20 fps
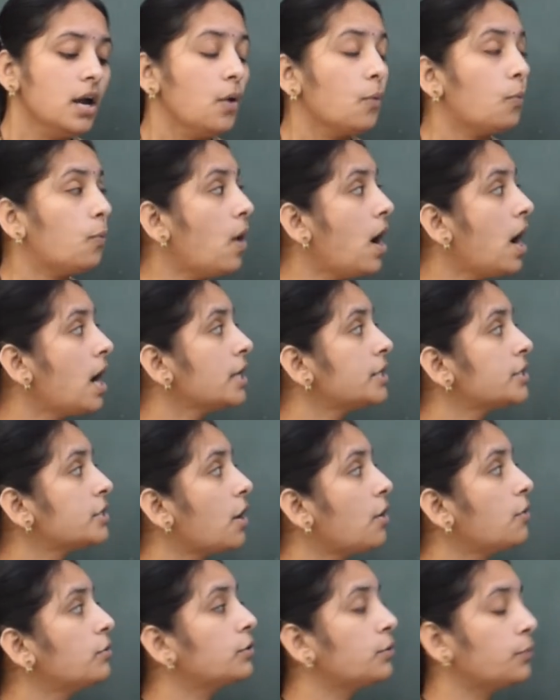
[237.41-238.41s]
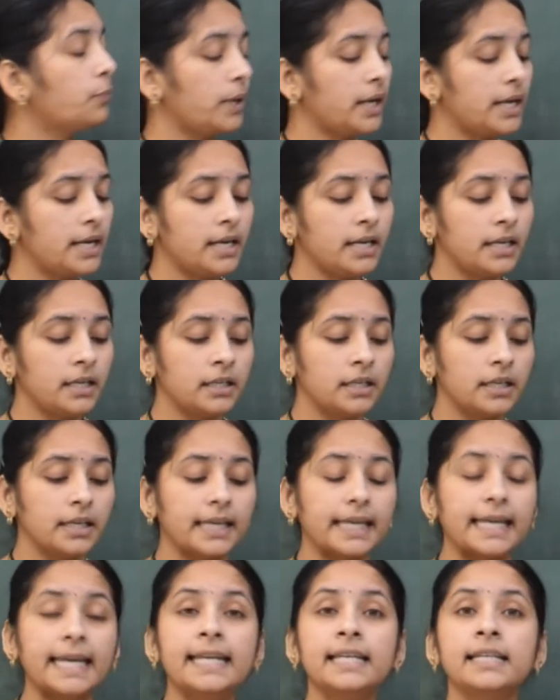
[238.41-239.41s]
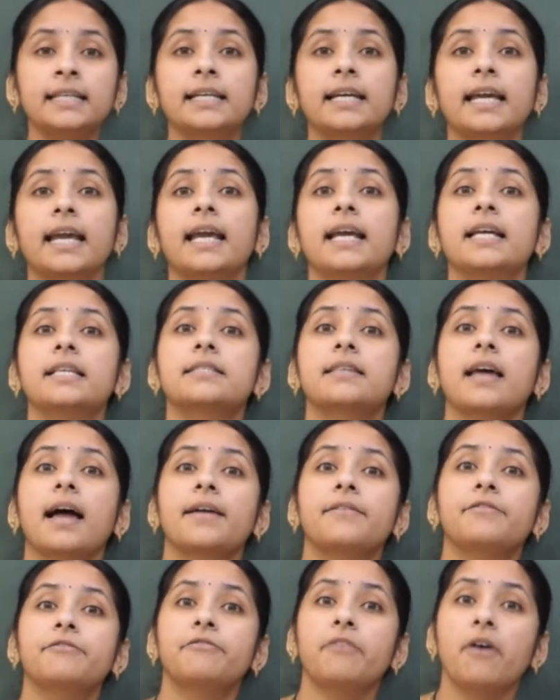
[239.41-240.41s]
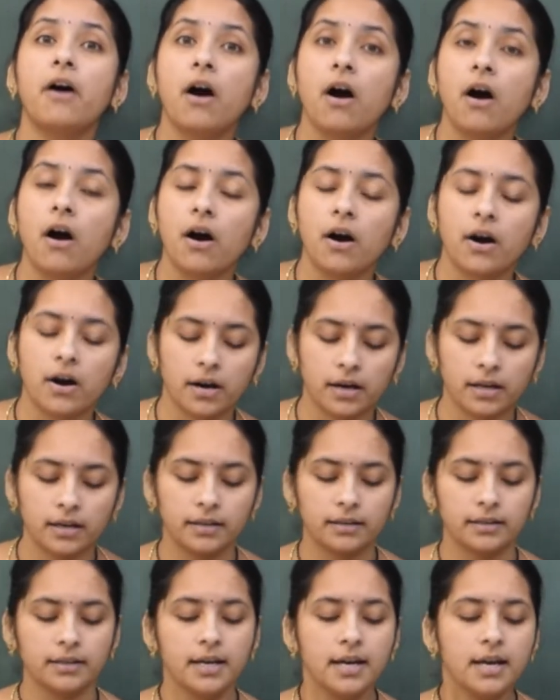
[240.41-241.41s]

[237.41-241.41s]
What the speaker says: Watch out wind in case I fall.